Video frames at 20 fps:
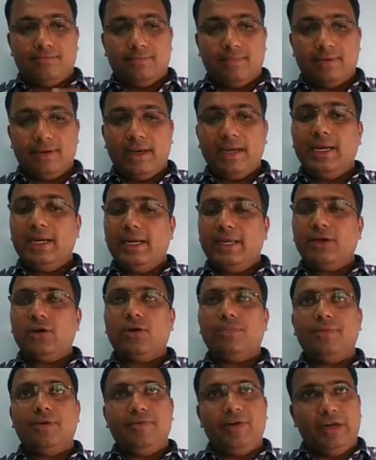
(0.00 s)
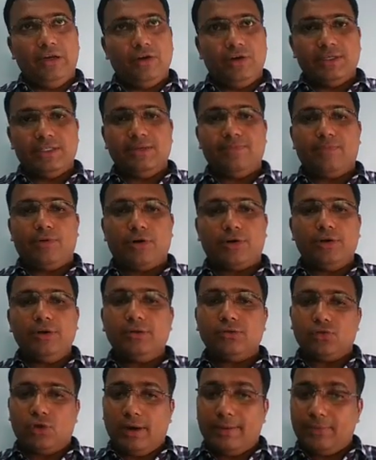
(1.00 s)
editing of the video is important. So
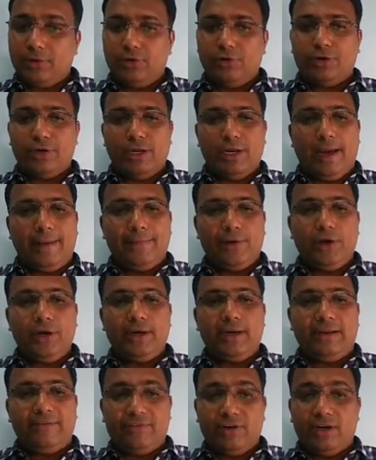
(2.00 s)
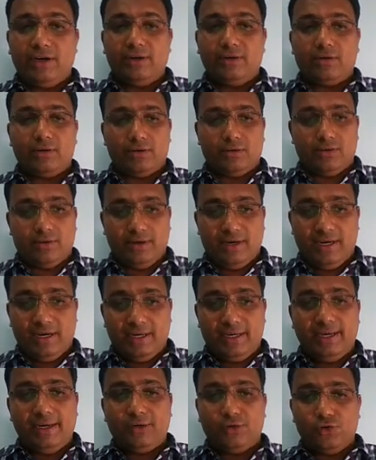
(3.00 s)
I'm going to elaborate different
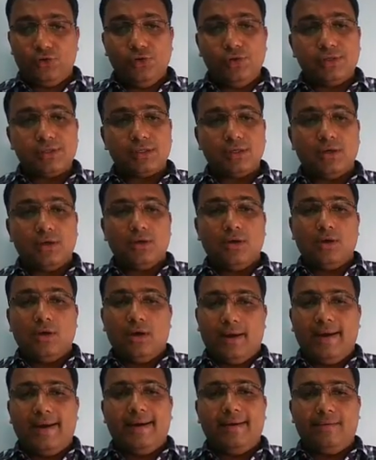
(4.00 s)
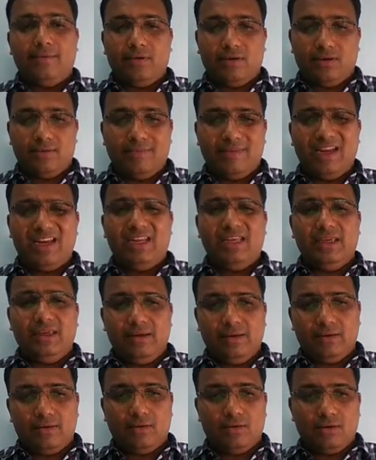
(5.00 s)
editing tools and many
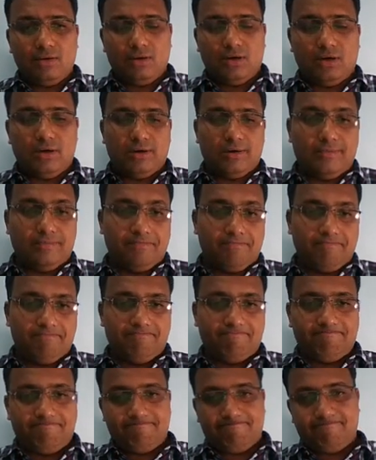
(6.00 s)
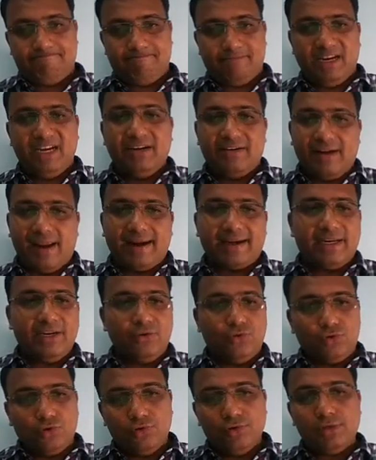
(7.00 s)
interactive
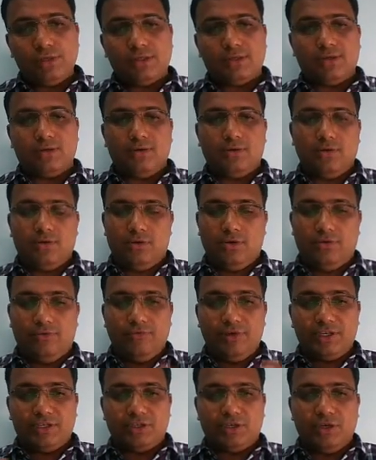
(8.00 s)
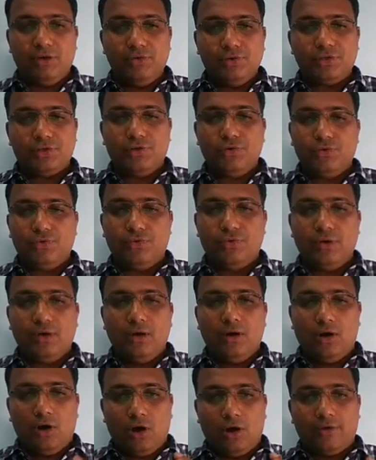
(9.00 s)
tools which gives you
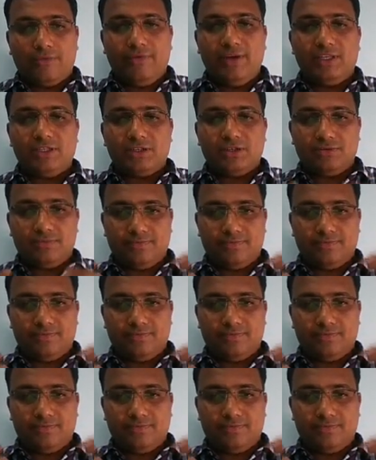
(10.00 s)
or which